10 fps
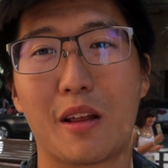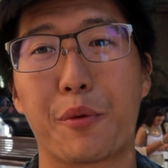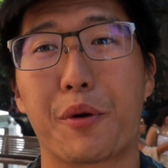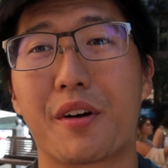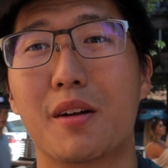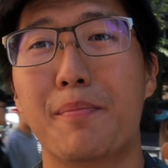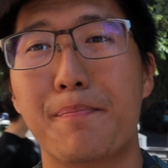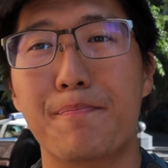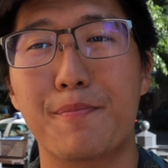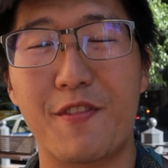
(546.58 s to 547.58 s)
that we were gonna
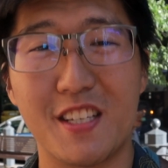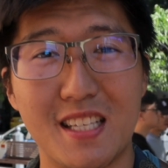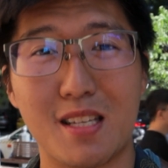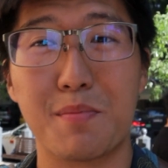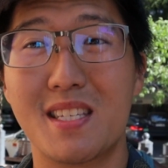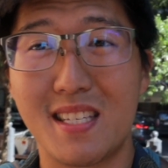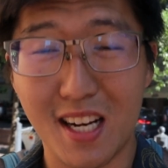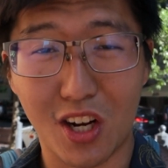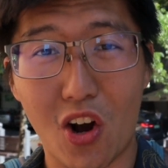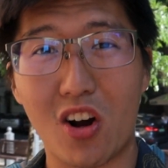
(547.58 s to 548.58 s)
visit some
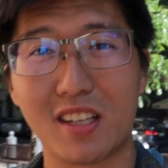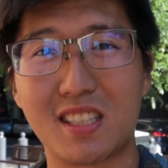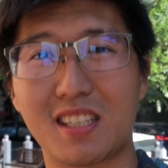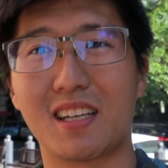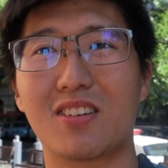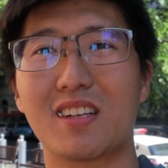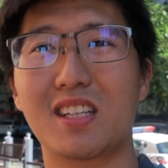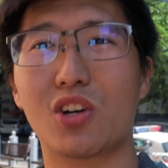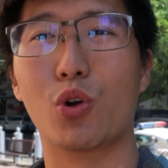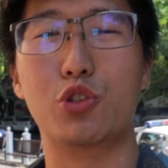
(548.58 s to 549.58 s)
synagogues here in
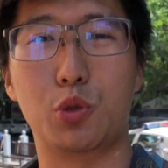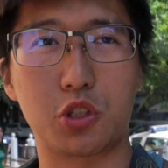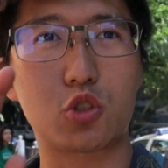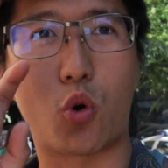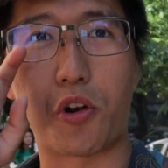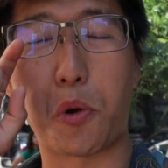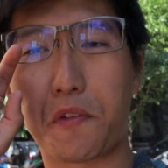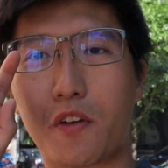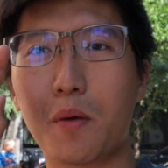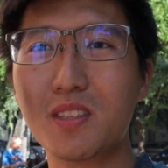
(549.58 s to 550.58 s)
the old Jewish quarter.
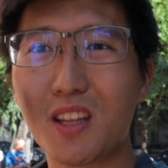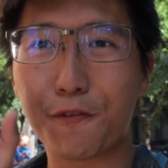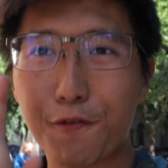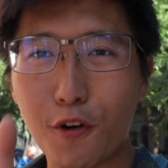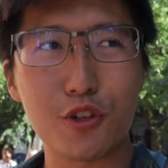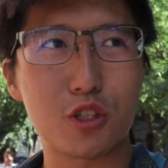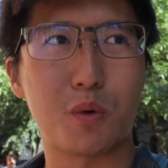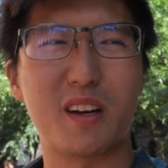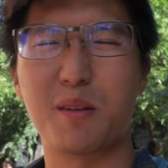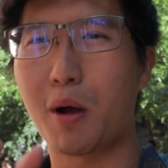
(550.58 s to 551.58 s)
We've come to the first
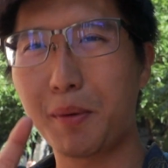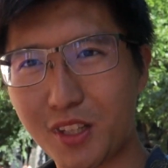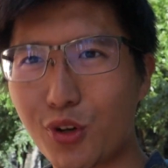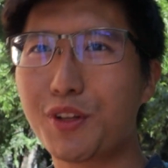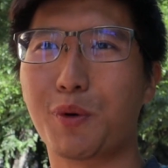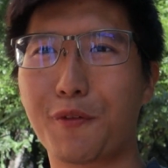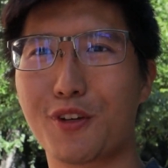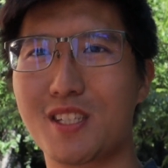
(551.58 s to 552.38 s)
one, and probably the only one for